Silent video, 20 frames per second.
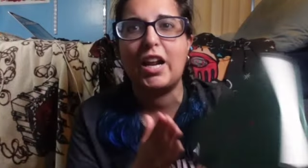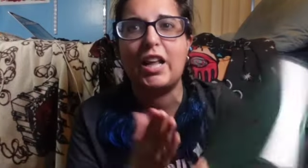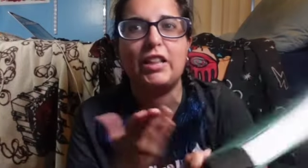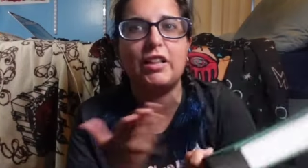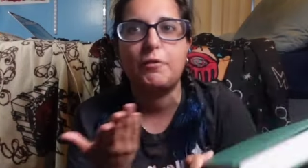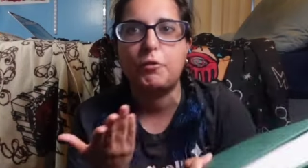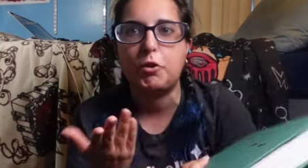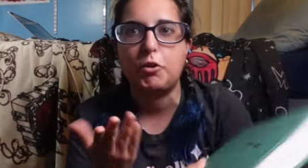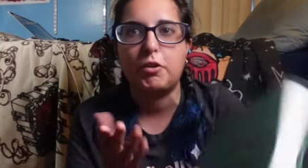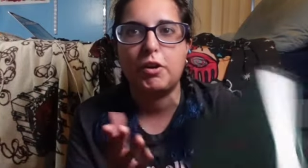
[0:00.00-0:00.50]
I
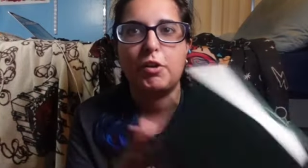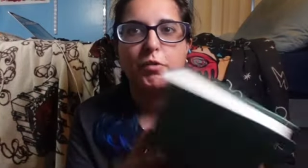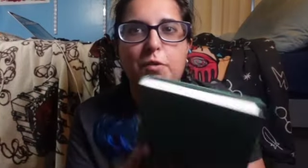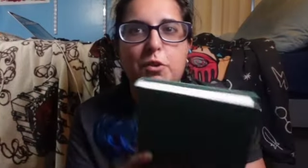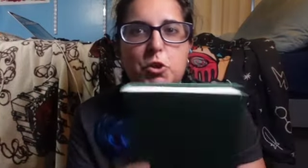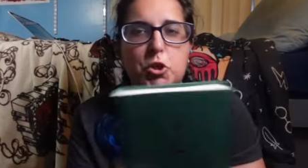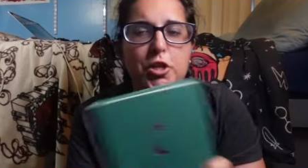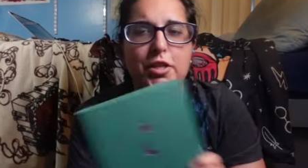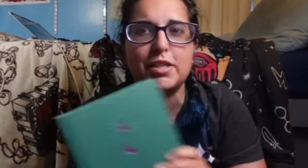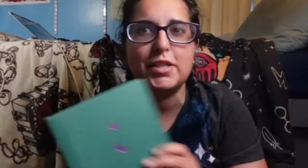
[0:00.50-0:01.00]
love Korean
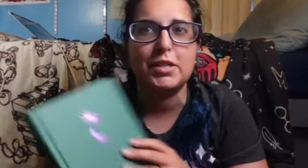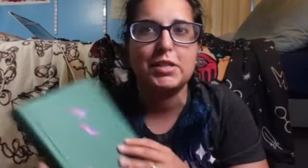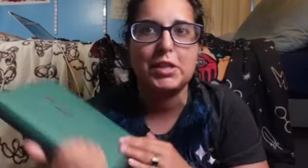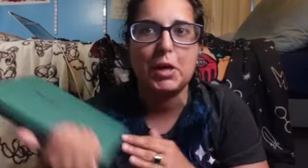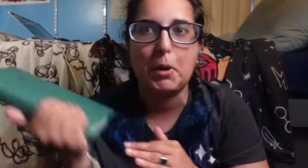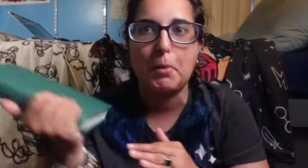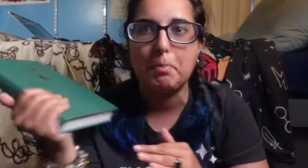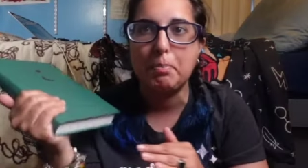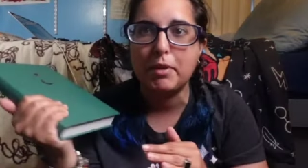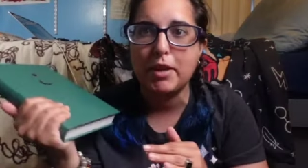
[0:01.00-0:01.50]
witches,
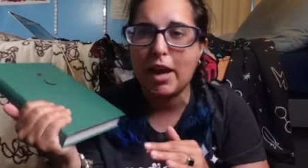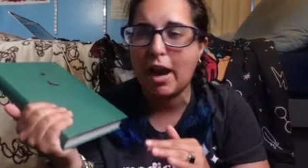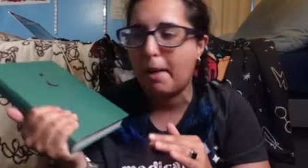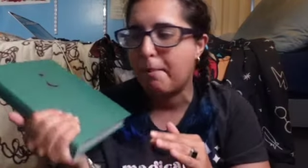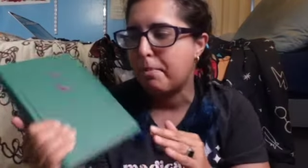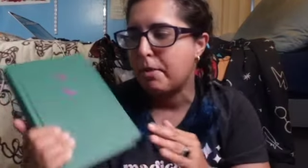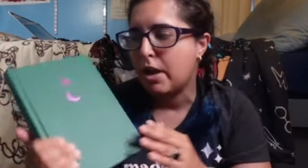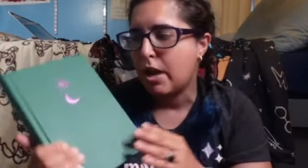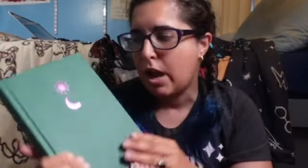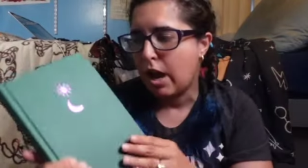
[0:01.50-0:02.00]
so yeah,
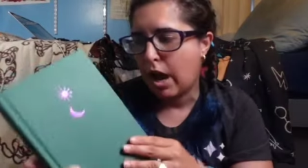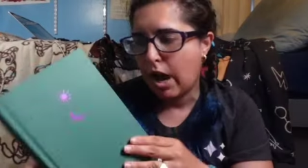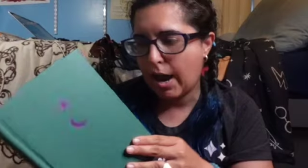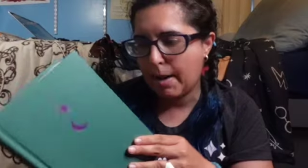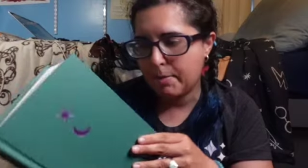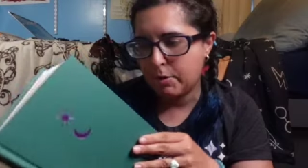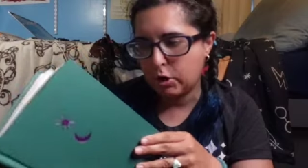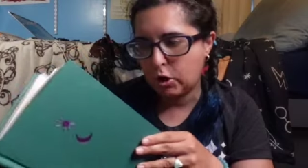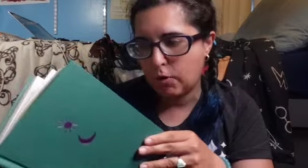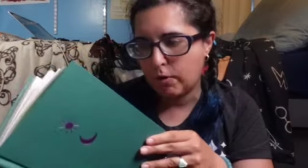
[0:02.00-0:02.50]

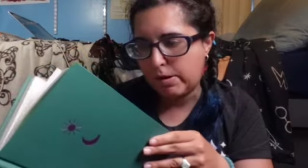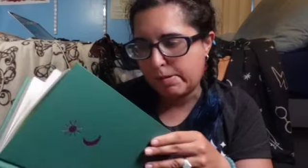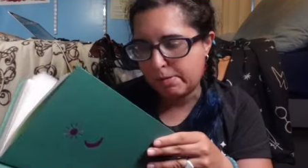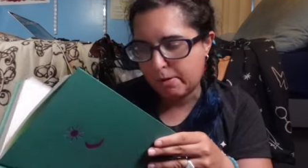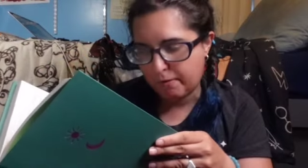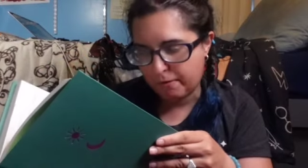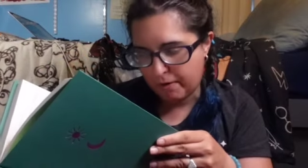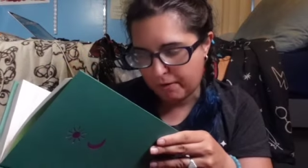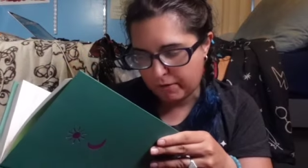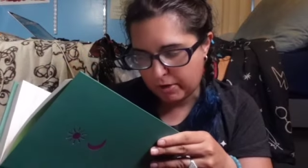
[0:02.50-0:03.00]
I'm gonna go read
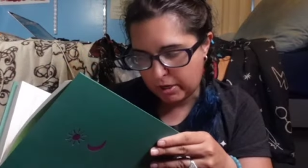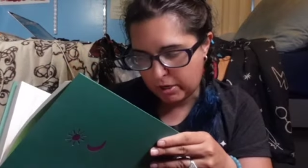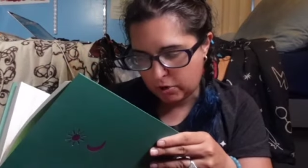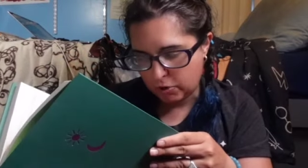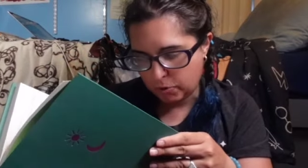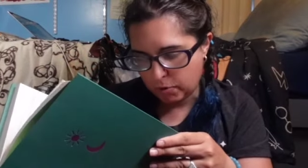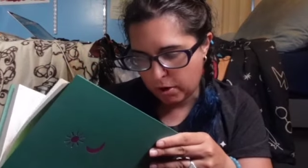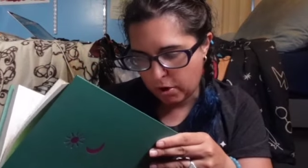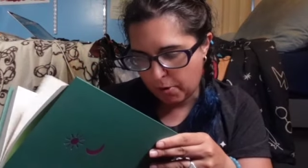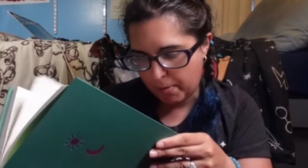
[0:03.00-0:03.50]
about fifty
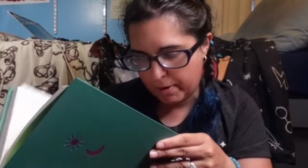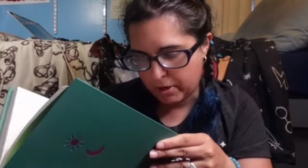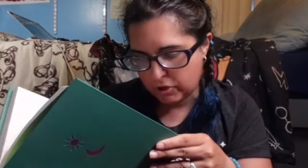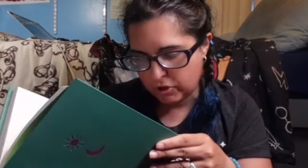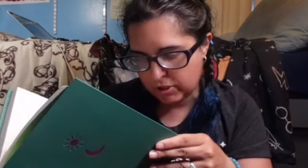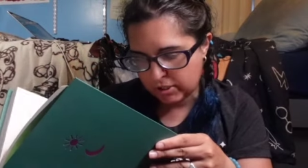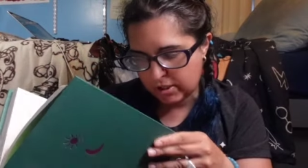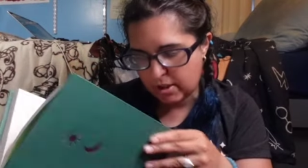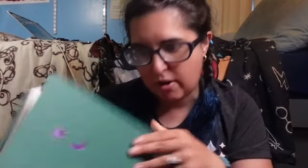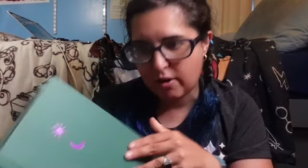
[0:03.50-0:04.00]
to one hundred
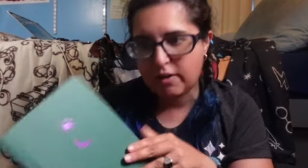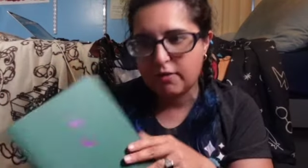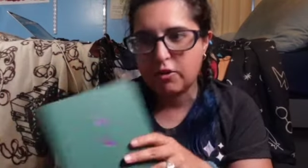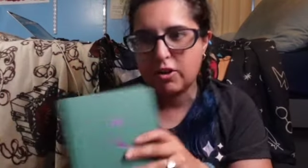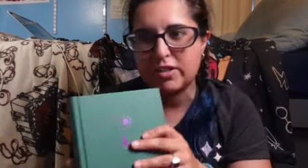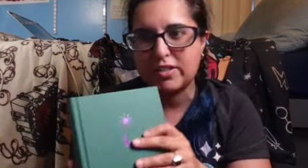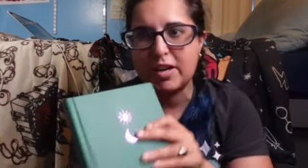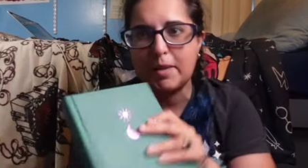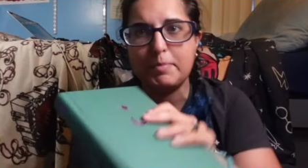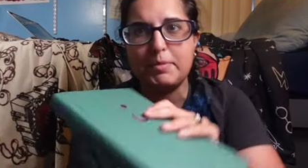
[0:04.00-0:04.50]
pages, and then I'll give you
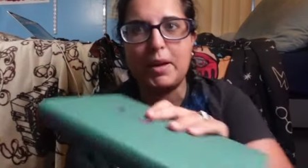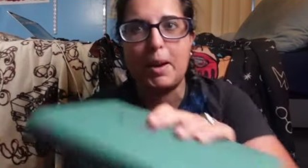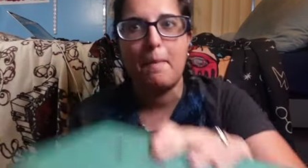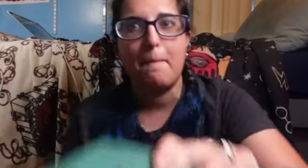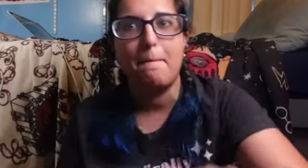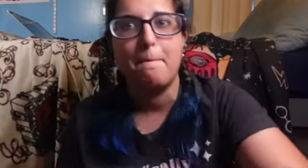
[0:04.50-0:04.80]
guys an update.